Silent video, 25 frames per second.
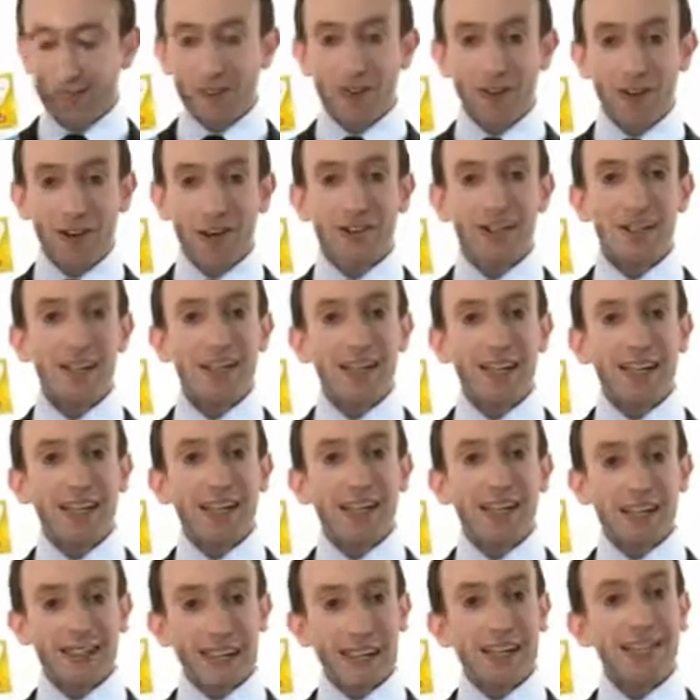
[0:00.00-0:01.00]
the front,
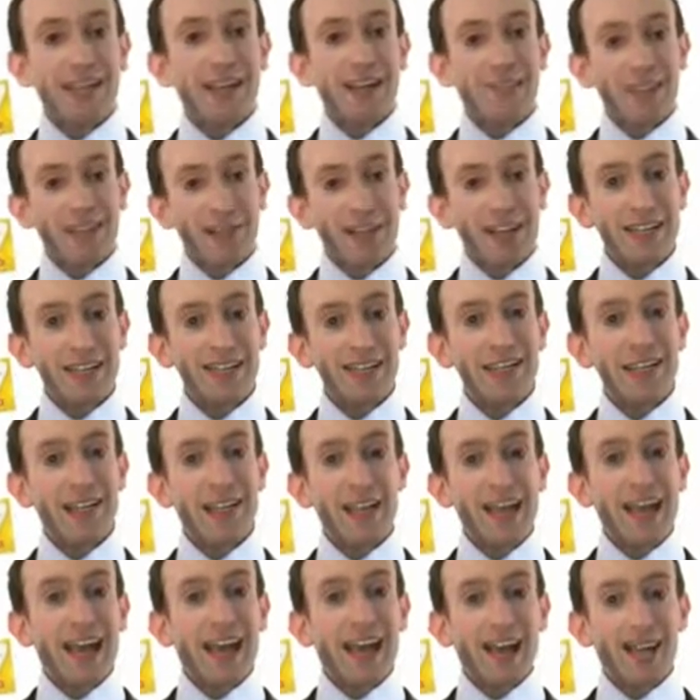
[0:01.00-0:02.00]
there's that face,
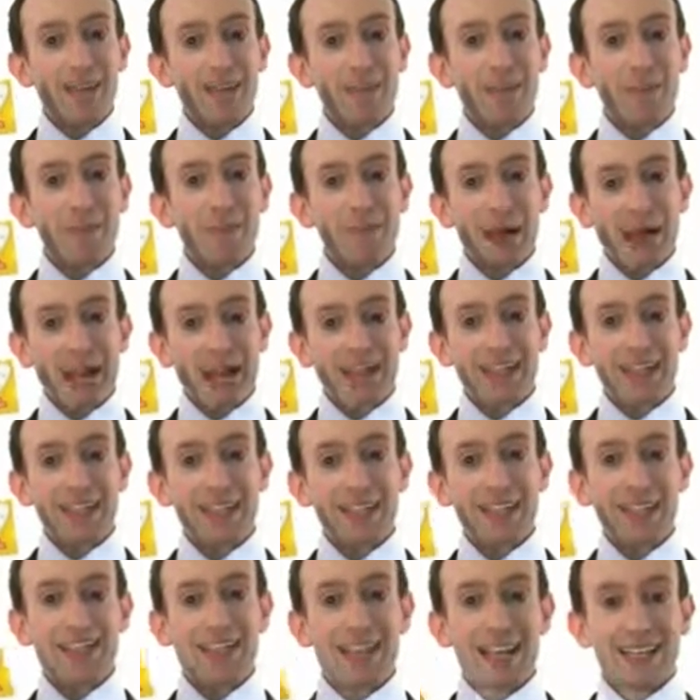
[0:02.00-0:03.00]
and on the back
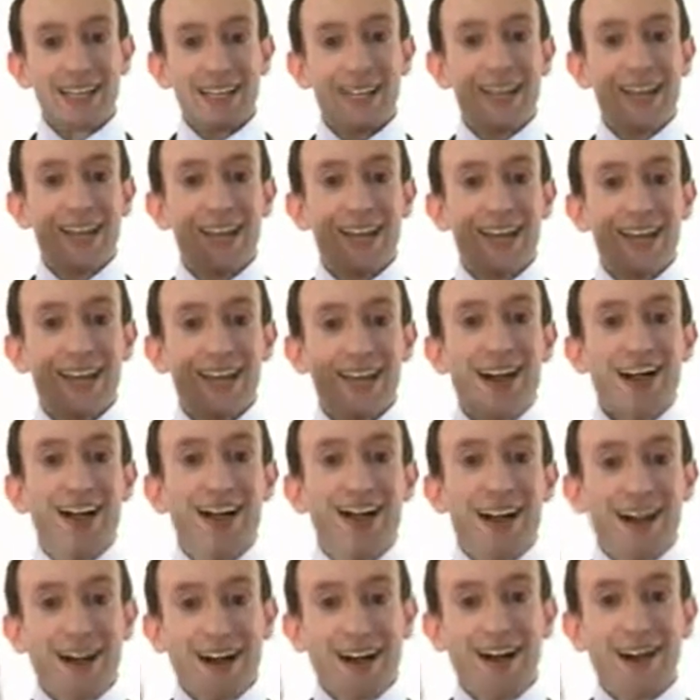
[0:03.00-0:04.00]
it says,
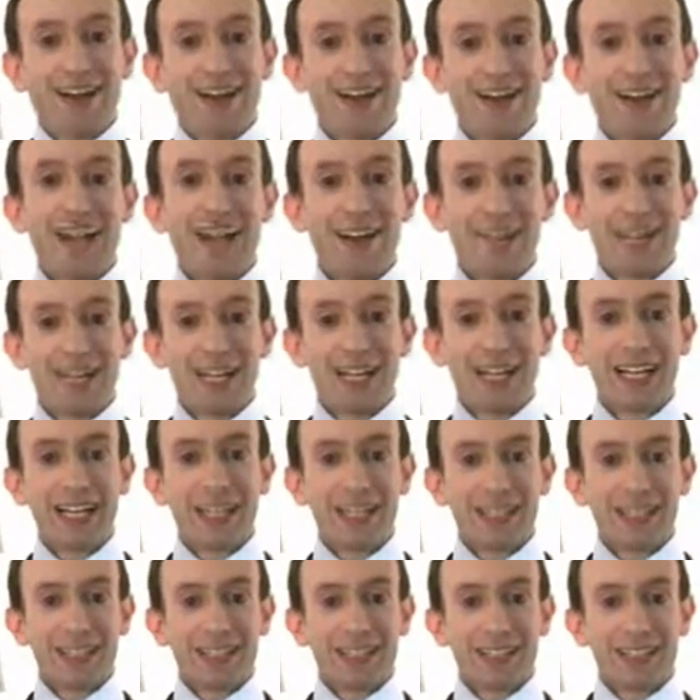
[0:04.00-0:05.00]
"I have a
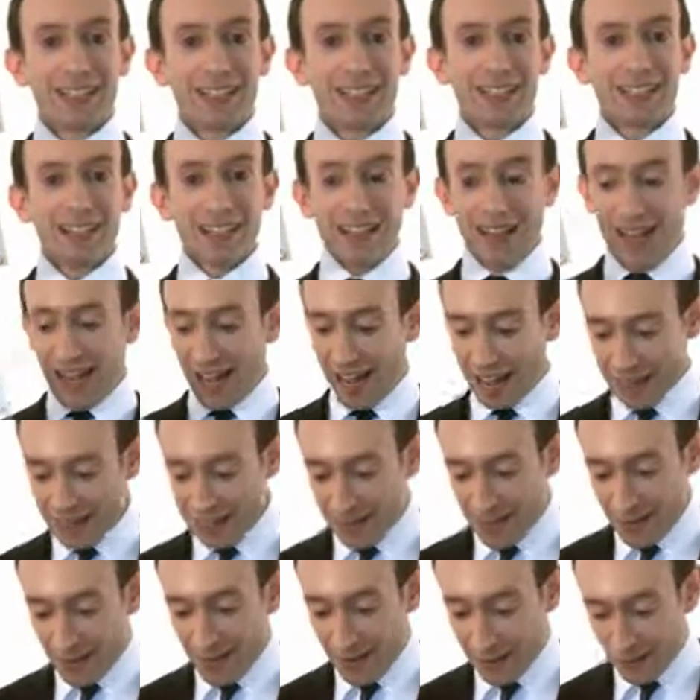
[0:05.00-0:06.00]
clean."
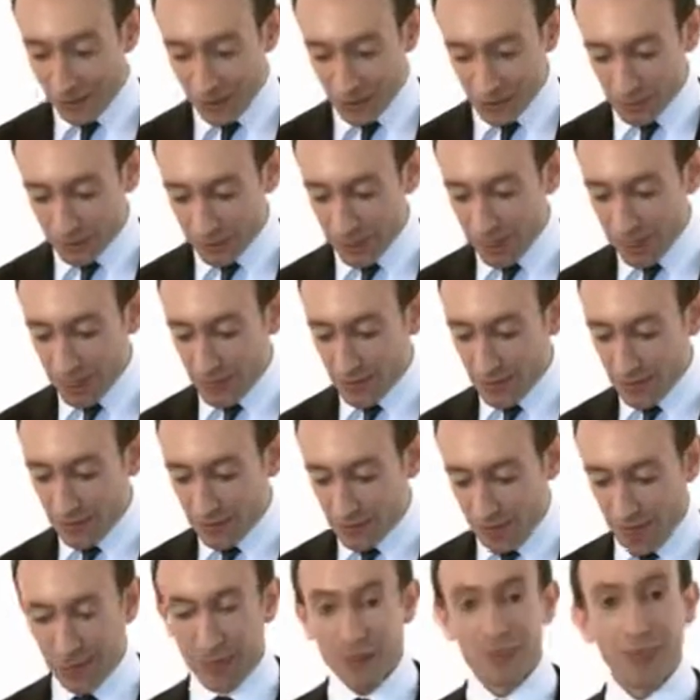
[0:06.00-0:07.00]
And what's really good
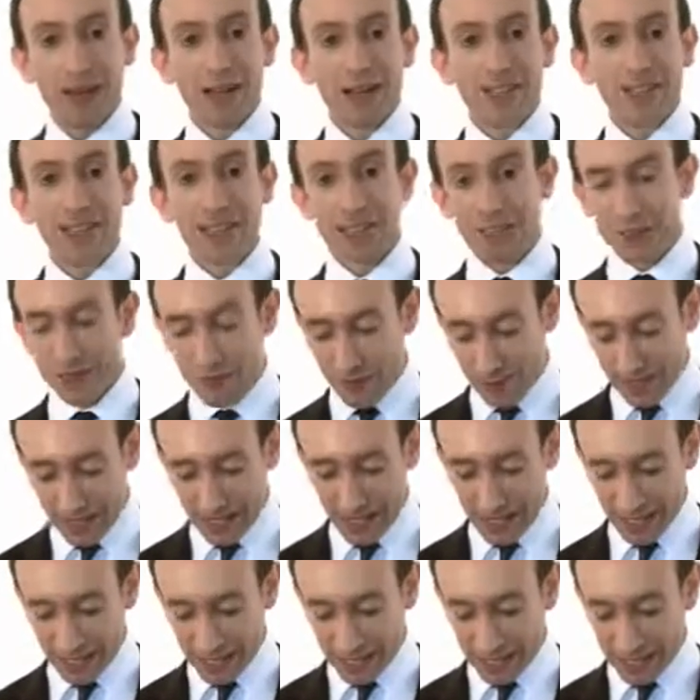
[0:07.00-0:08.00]
about the Martin Loofah
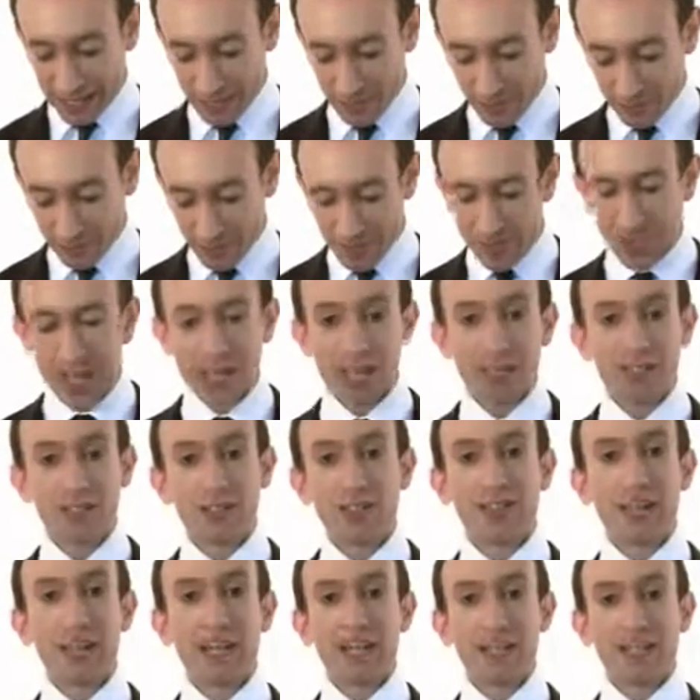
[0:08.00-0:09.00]
King is it
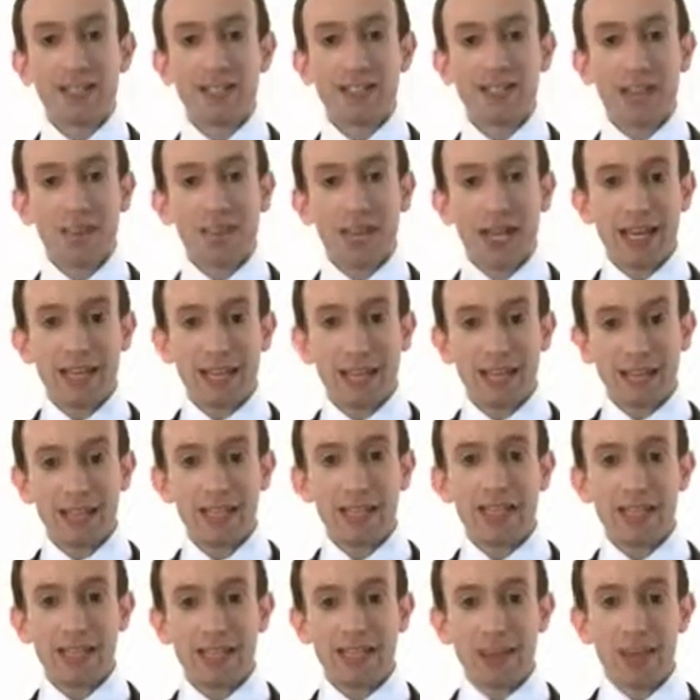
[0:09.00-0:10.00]
took ages to make,
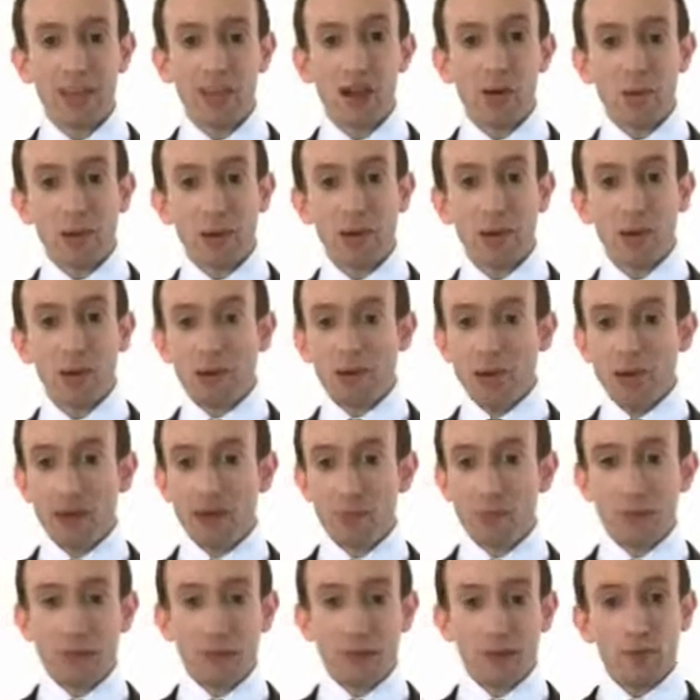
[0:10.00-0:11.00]
actually, but
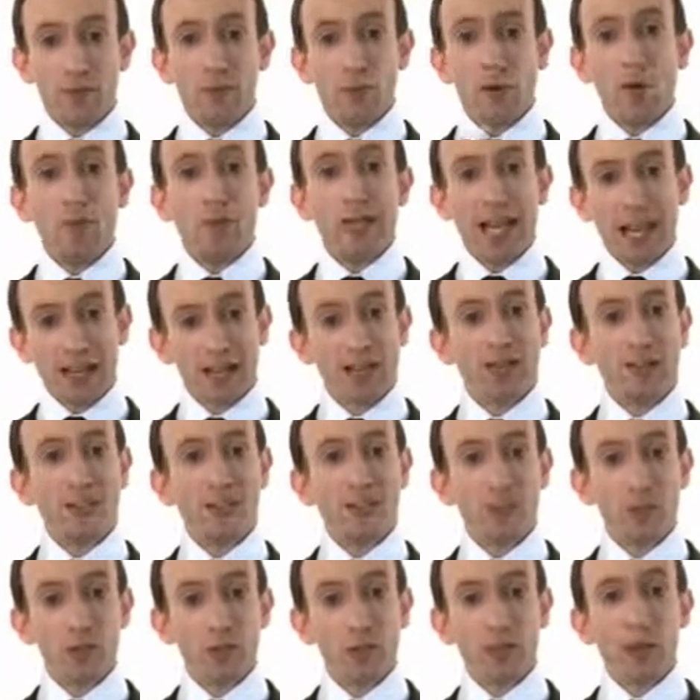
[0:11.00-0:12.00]
what we had to
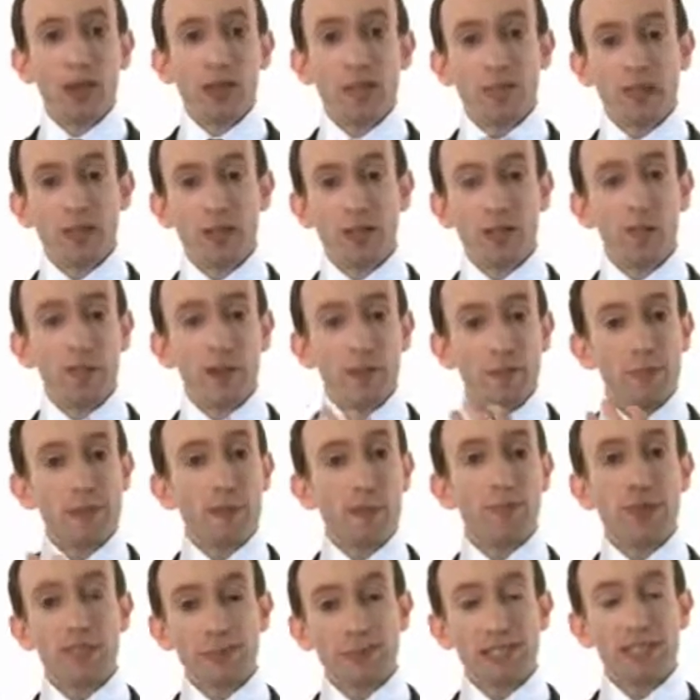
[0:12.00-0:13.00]
do, because when we
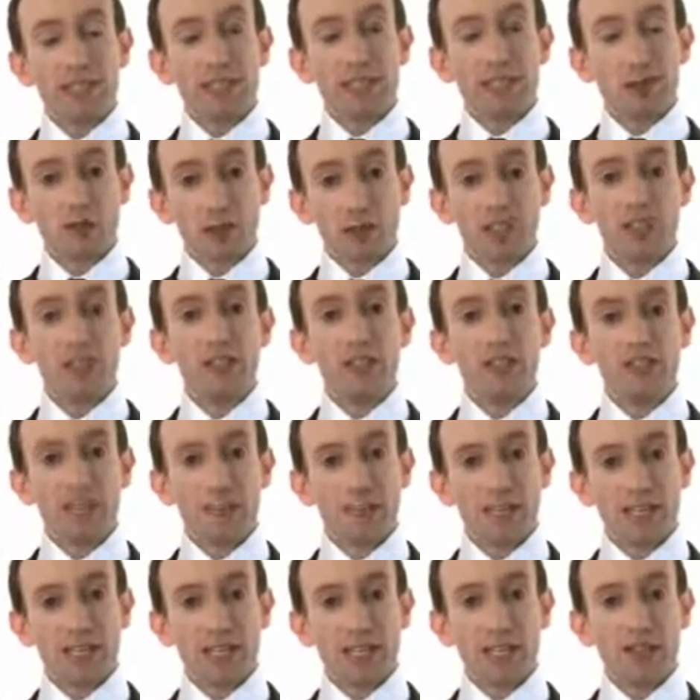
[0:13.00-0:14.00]
printed on the
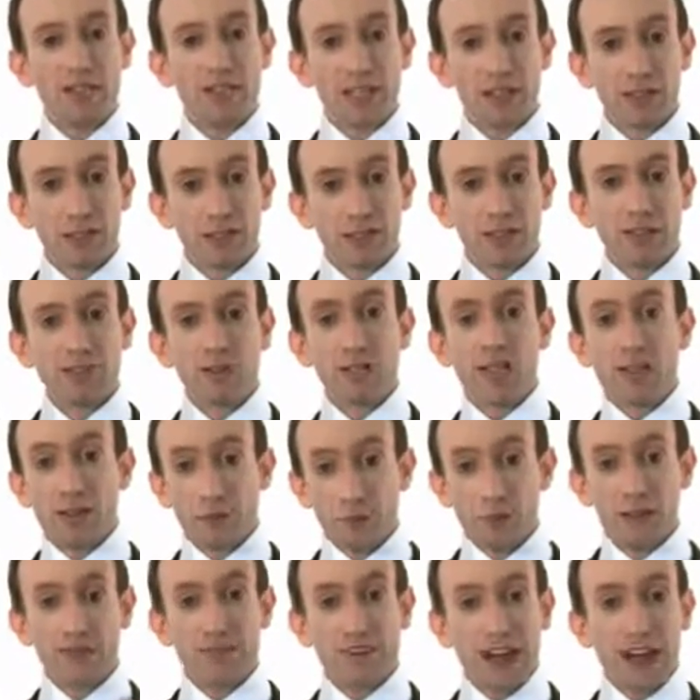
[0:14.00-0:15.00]
loofah material,
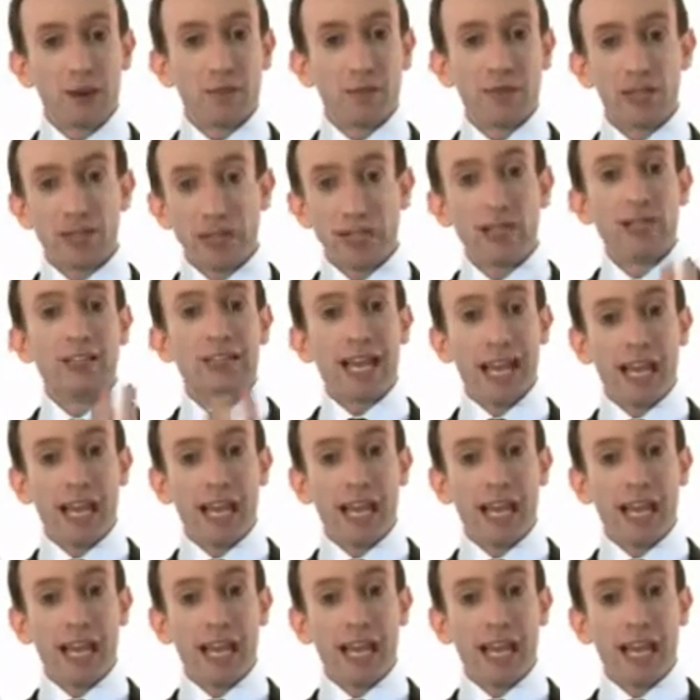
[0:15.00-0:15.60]
we found that it